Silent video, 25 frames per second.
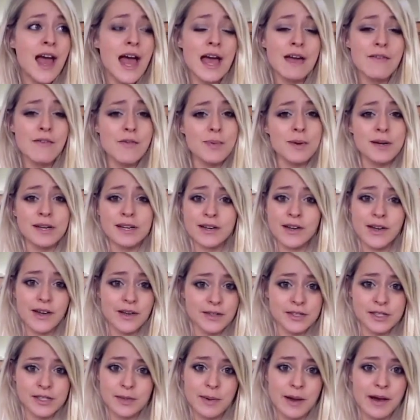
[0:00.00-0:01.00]
everybody
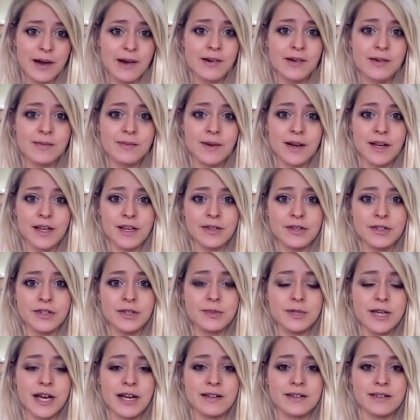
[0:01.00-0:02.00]
knows about my
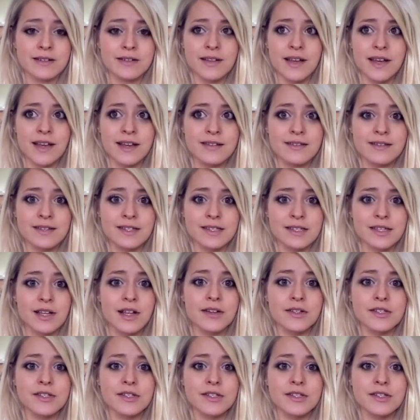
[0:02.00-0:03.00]
YouTube channel, like, that's
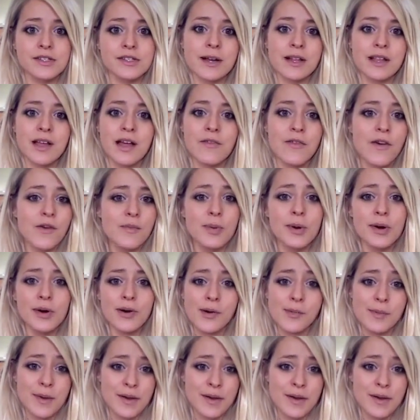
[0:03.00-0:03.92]
close to me in my life. I put it on